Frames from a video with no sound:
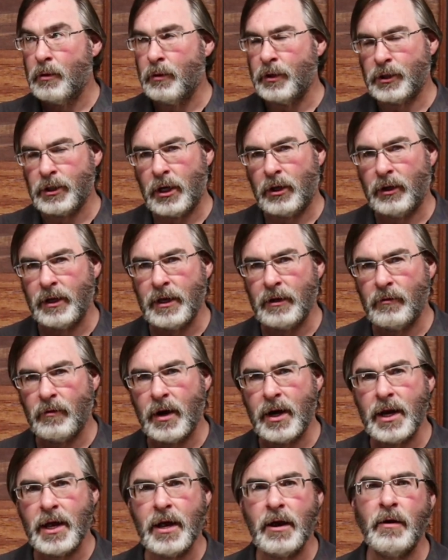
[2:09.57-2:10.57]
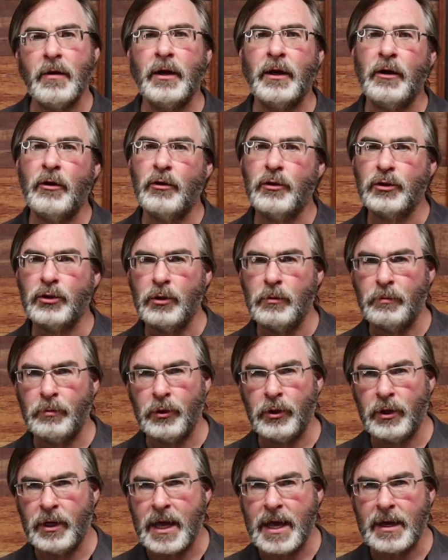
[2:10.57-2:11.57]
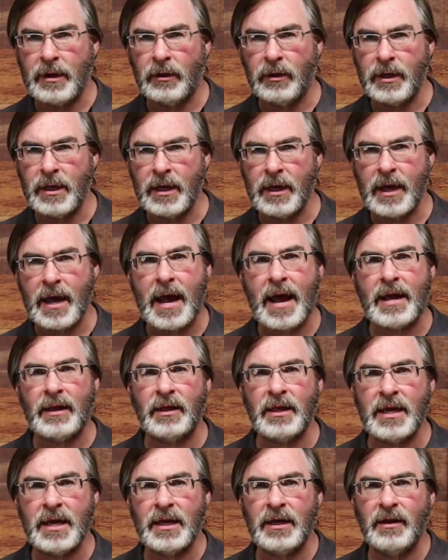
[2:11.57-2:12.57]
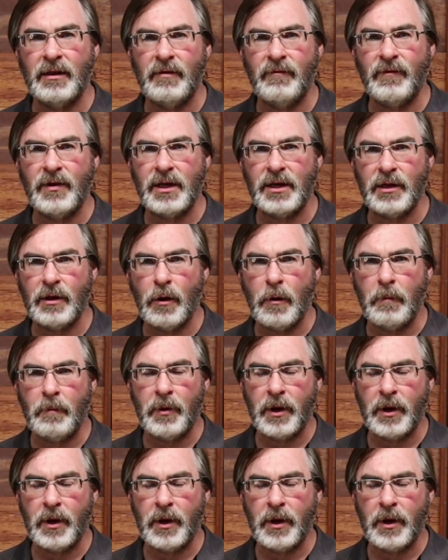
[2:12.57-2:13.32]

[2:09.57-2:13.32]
which I'll link right here, and I'll also put a link at the end of the video.